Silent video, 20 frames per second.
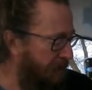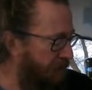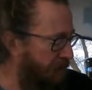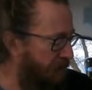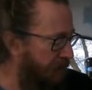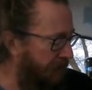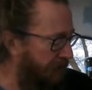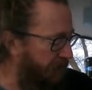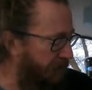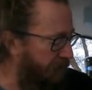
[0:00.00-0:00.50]

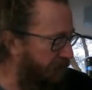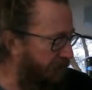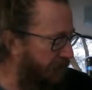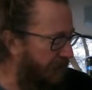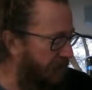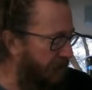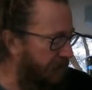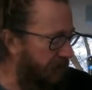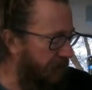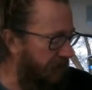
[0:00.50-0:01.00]
but
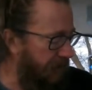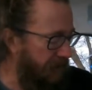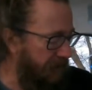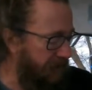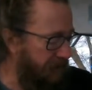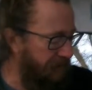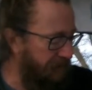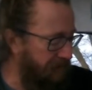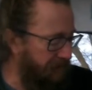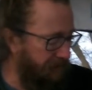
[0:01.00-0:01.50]
probably
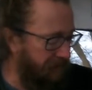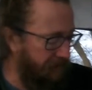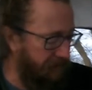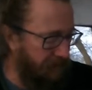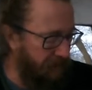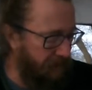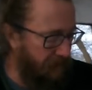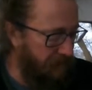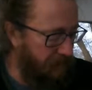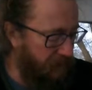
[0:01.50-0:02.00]

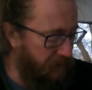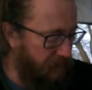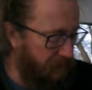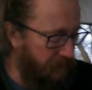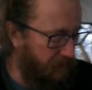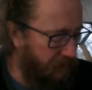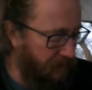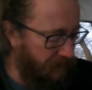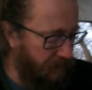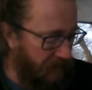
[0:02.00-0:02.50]

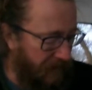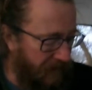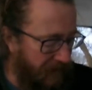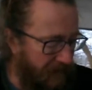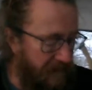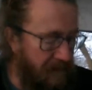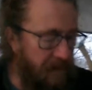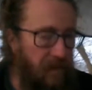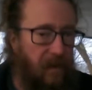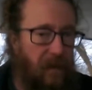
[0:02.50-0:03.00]
I
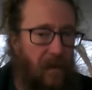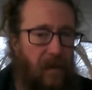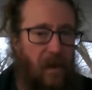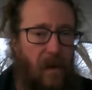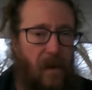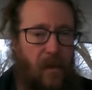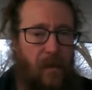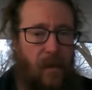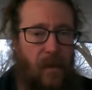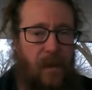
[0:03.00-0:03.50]
need to do a little
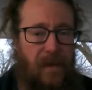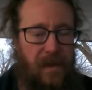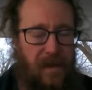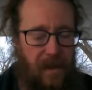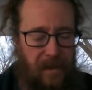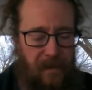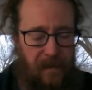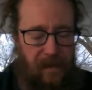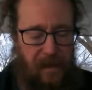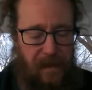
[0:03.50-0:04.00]
homework to
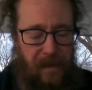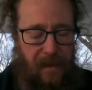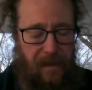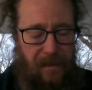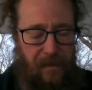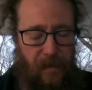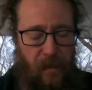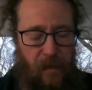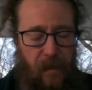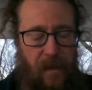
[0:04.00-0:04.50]

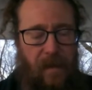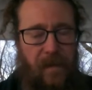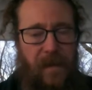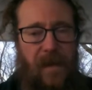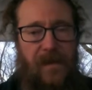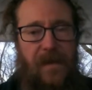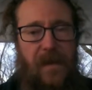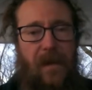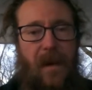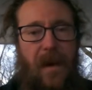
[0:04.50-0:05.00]
understand more
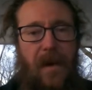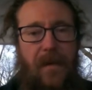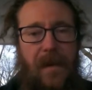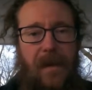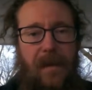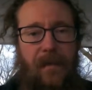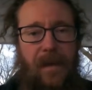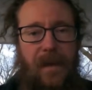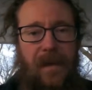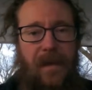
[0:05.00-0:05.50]
about the
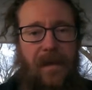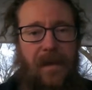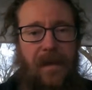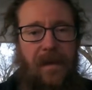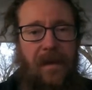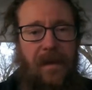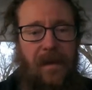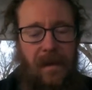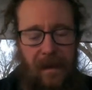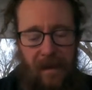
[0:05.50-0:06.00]
grounding pin
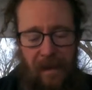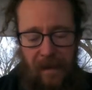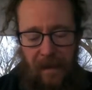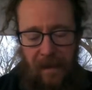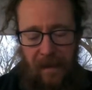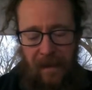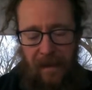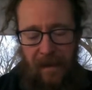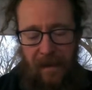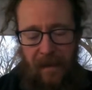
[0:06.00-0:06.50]
here.
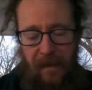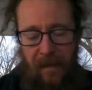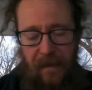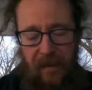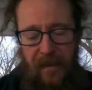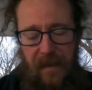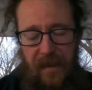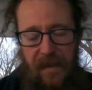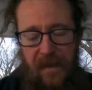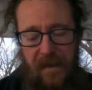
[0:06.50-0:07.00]

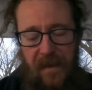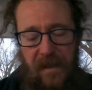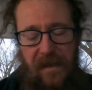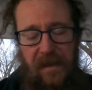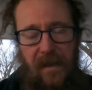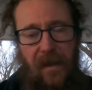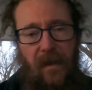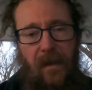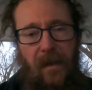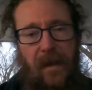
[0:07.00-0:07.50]
If this is just
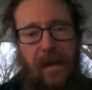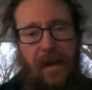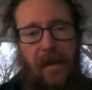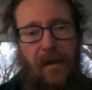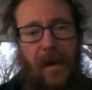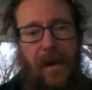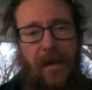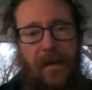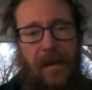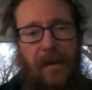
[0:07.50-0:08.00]
literally a
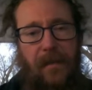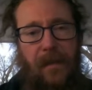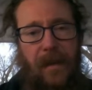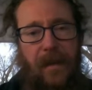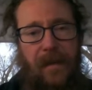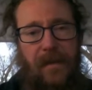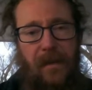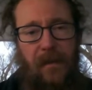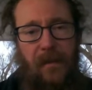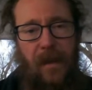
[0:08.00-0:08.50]
grounding
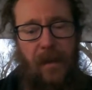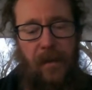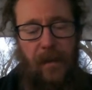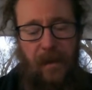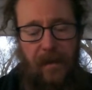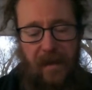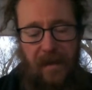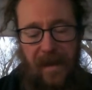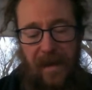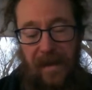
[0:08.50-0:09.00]
pin to
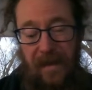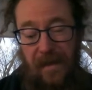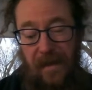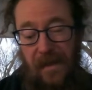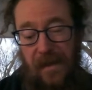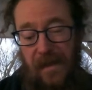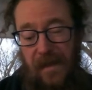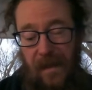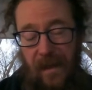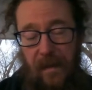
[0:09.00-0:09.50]
rubber, then I can
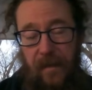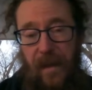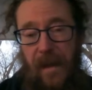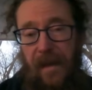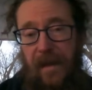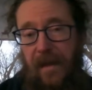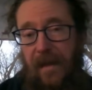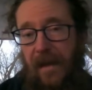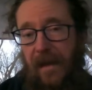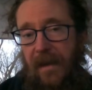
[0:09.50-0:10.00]
just stick it
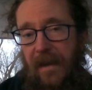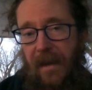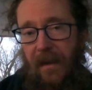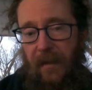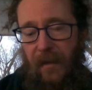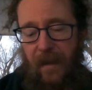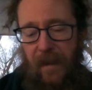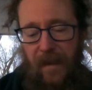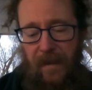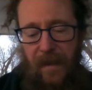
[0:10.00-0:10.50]
back in and not
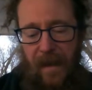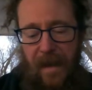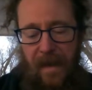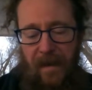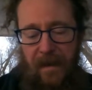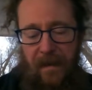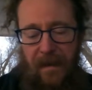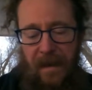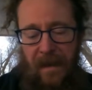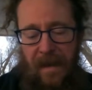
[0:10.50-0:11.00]
worry about
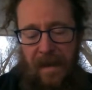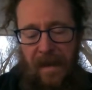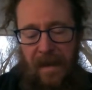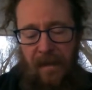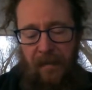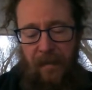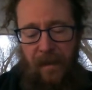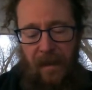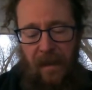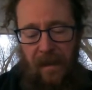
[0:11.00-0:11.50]
it.
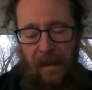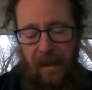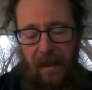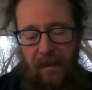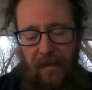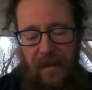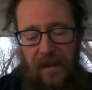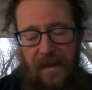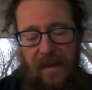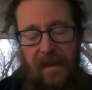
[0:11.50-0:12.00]
But
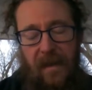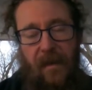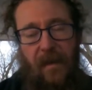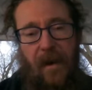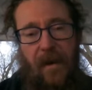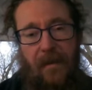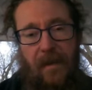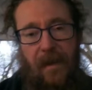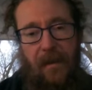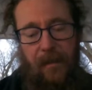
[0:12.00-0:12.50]
if this is a
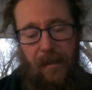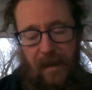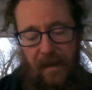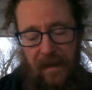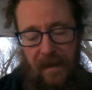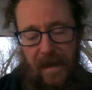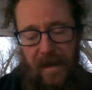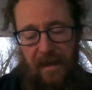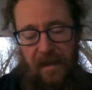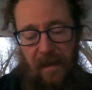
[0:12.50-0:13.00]
grounding pin
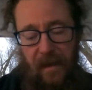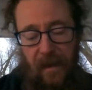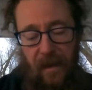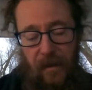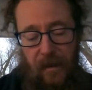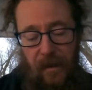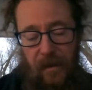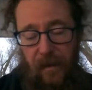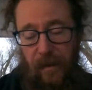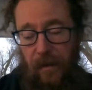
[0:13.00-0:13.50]
that actually
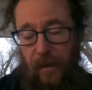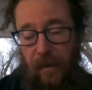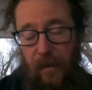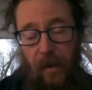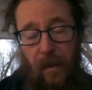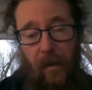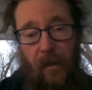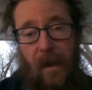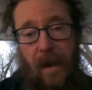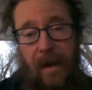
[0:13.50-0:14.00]
goes to
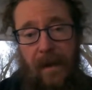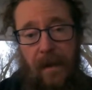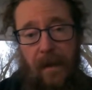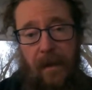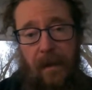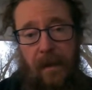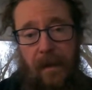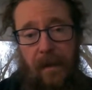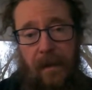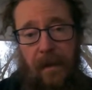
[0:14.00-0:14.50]
a
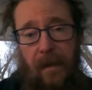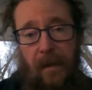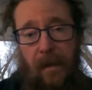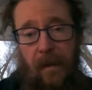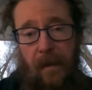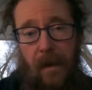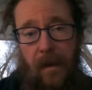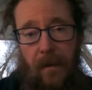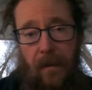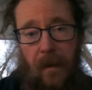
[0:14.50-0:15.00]
wire in here, a
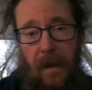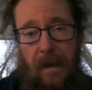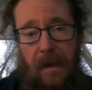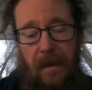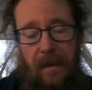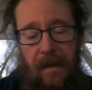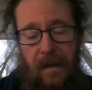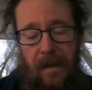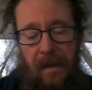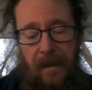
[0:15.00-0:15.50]
ground
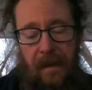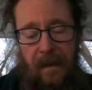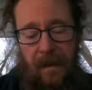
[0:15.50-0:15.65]
wire, then